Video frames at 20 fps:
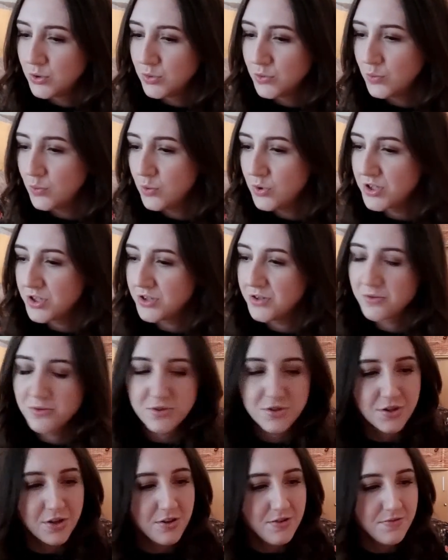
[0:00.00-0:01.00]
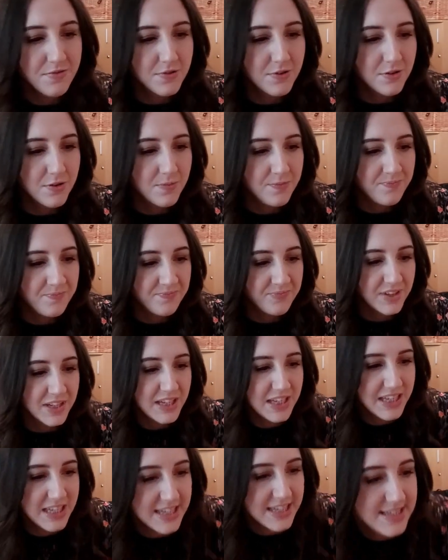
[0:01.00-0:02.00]
ooh, I don't know what to go for,
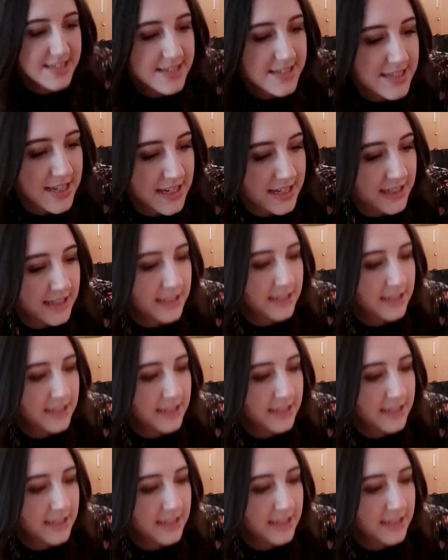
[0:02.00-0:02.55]
is